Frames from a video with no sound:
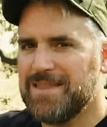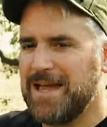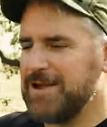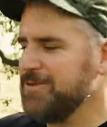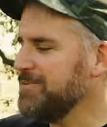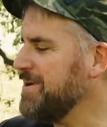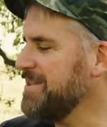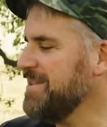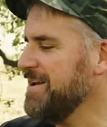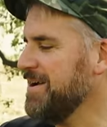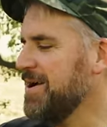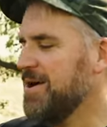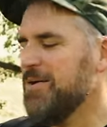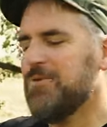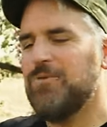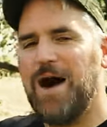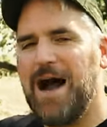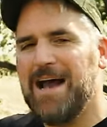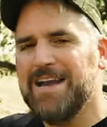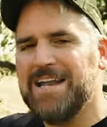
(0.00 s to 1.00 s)
Like really,
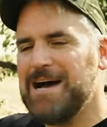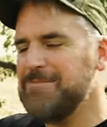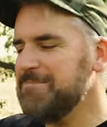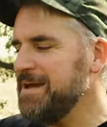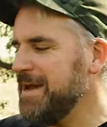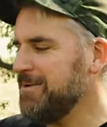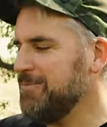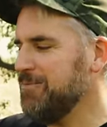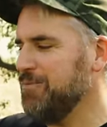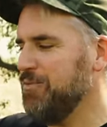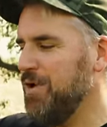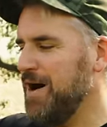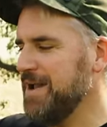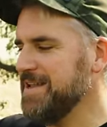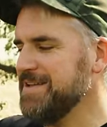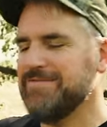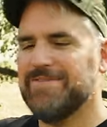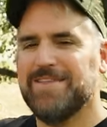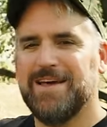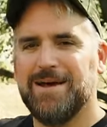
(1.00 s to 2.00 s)
why not make
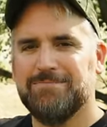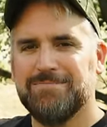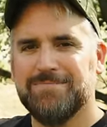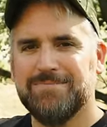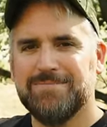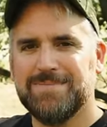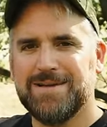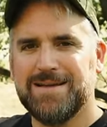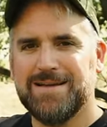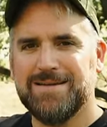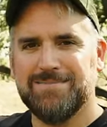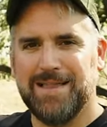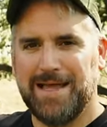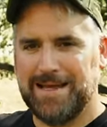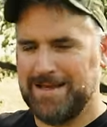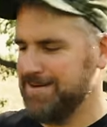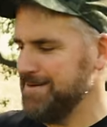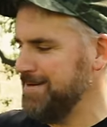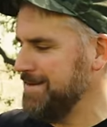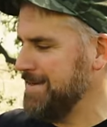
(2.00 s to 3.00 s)
one of them
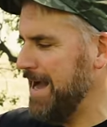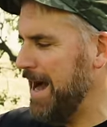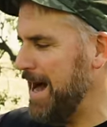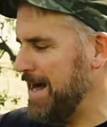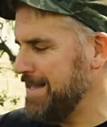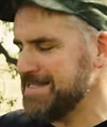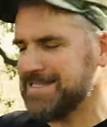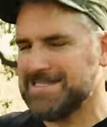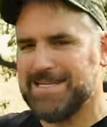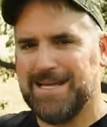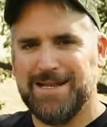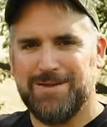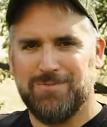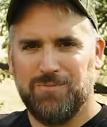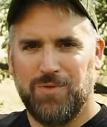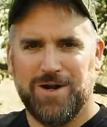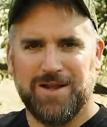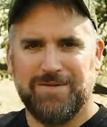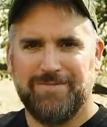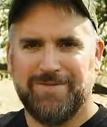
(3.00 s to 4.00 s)
like constant
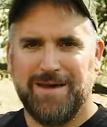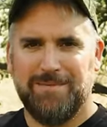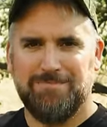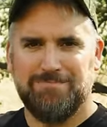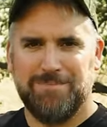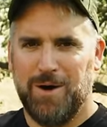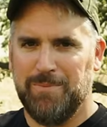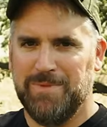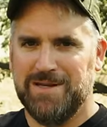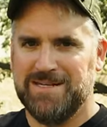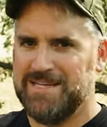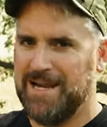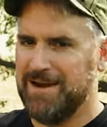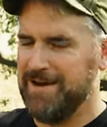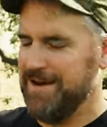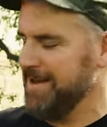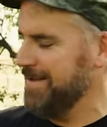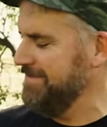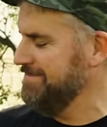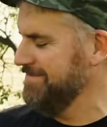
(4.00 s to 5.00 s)
and one of them
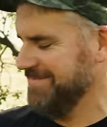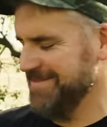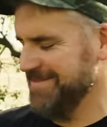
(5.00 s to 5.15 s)
momentary?